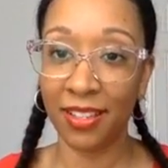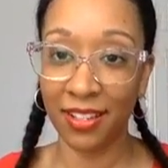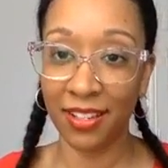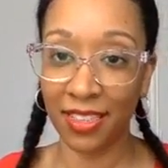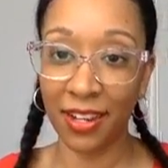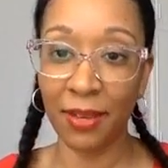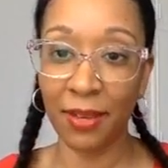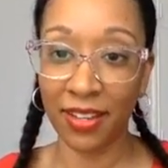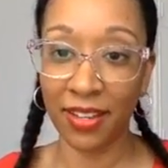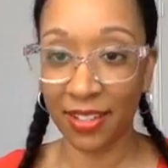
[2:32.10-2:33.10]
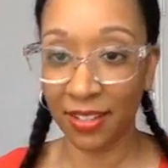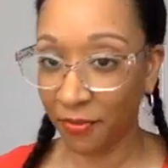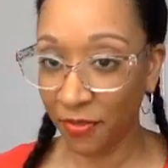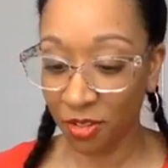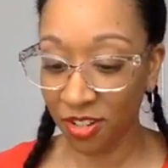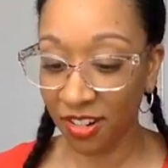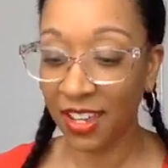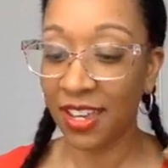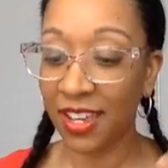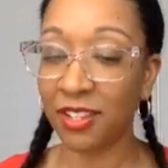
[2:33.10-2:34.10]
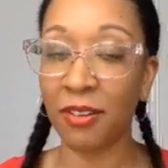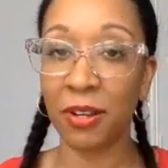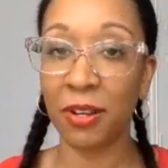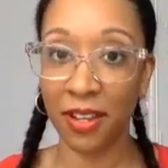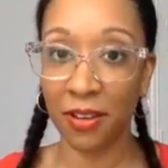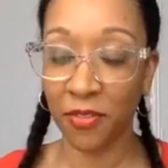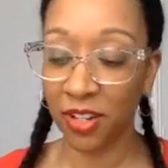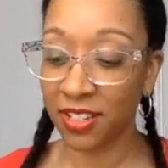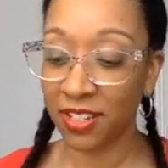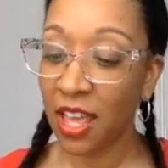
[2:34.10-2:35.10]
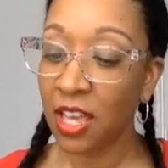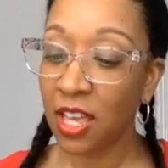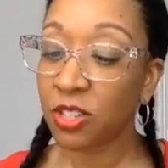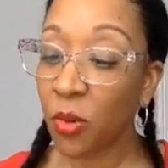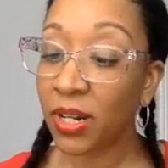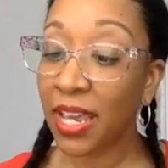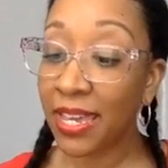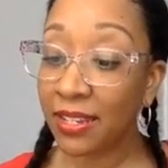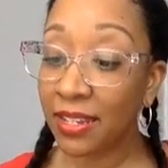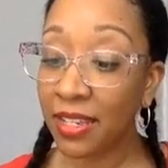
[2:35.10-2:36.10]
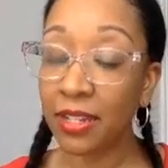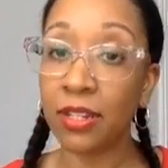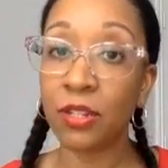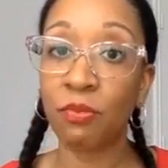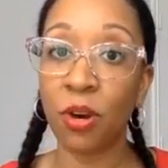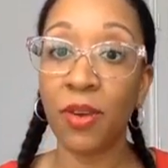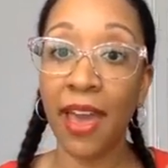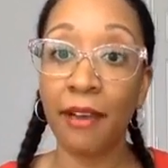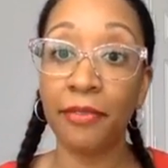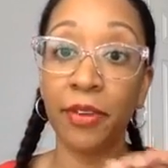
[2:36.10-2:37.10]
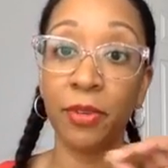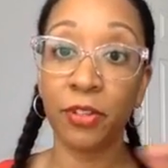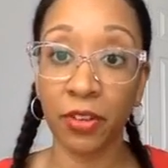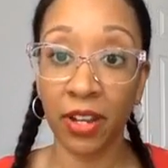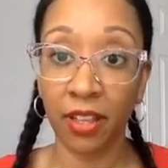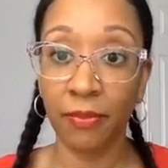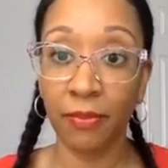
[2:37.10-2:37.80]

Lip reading: thinking about us in the future, and he's already praying for us. So in 18 is where we have the betrayal.